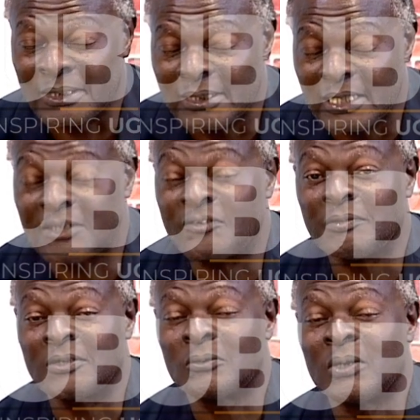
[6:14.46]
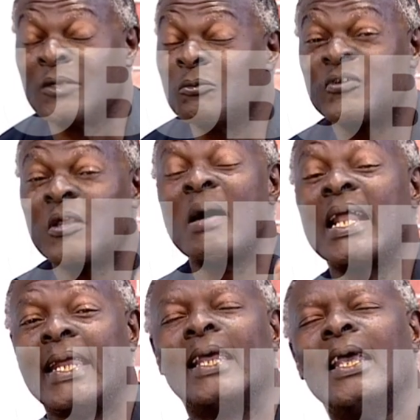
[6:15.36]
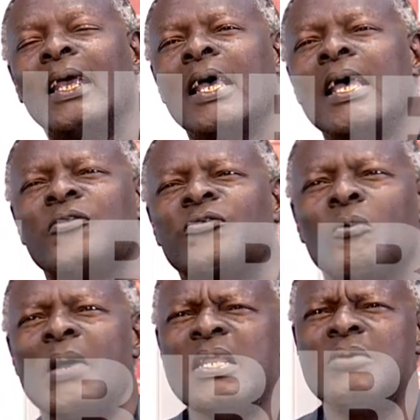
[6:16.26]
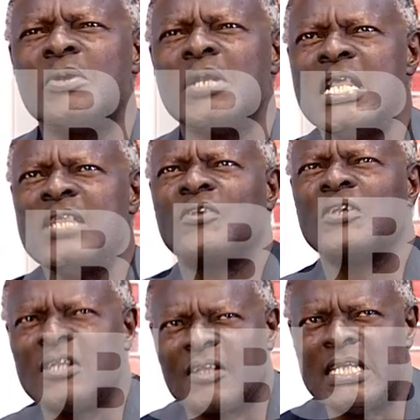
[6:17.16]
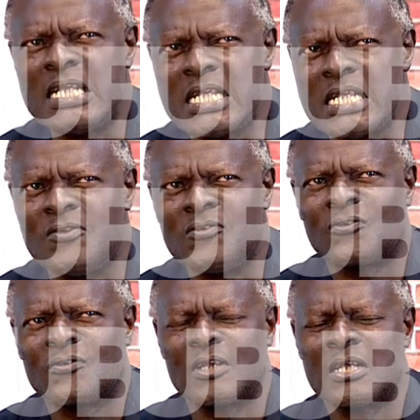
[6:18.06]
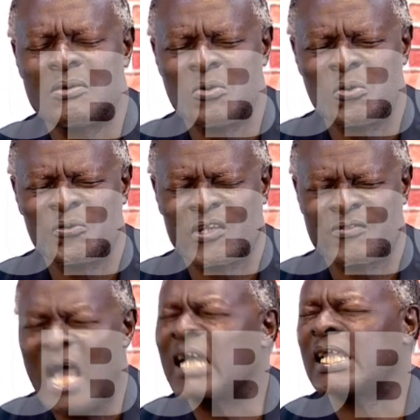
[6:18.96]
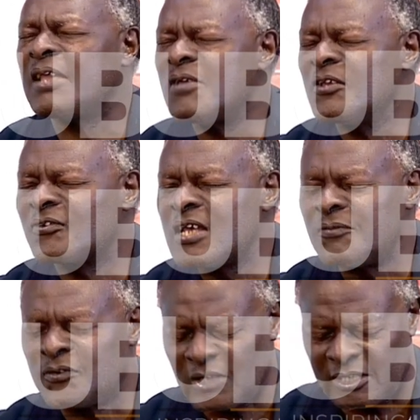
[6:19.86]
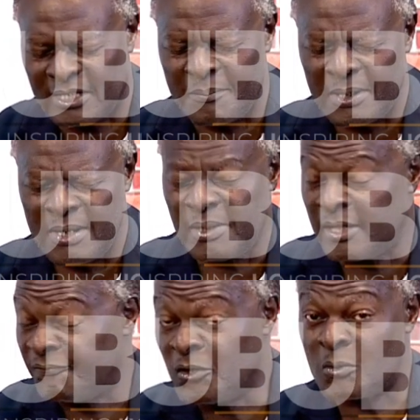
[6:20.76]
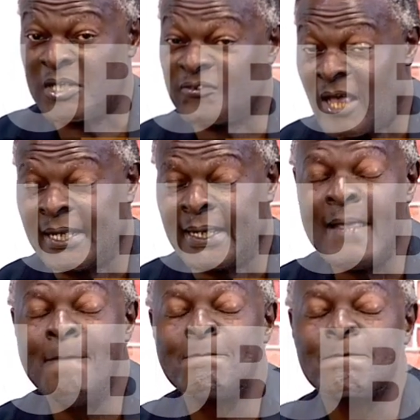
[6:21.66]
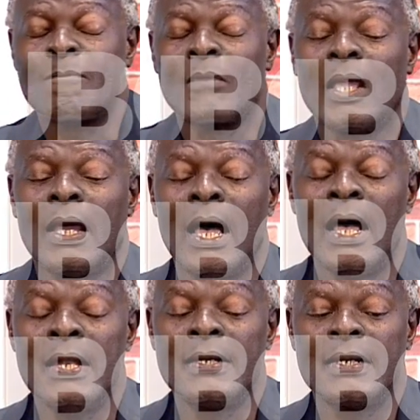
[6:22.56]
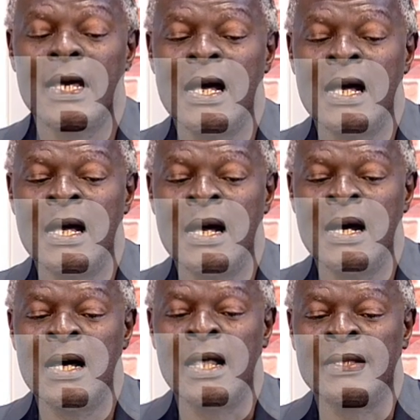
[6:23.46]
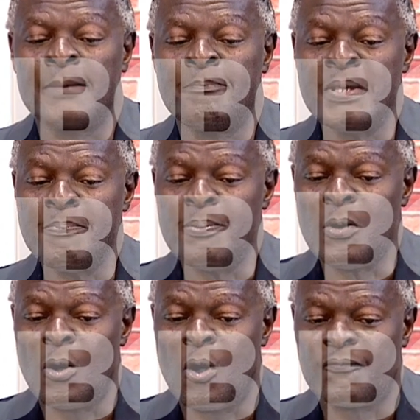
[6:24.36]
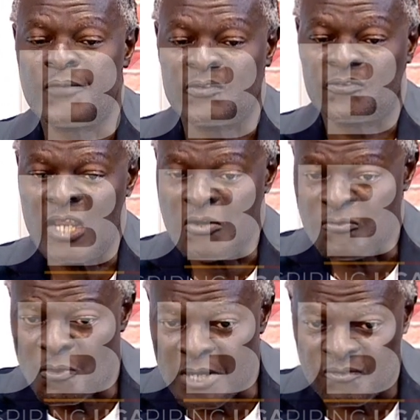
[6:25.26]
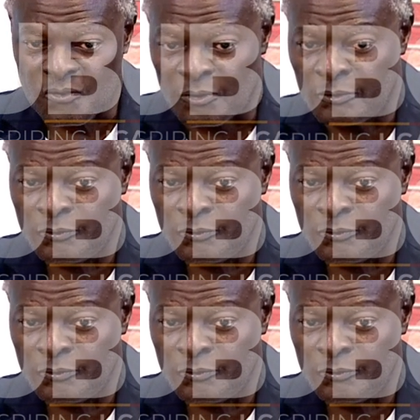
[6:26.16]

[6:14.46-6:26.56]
1971. It was a Monday. So when he released the detainees, there was a thanksgiving service at Namirembe the following Sunday. And uh, the people of the central region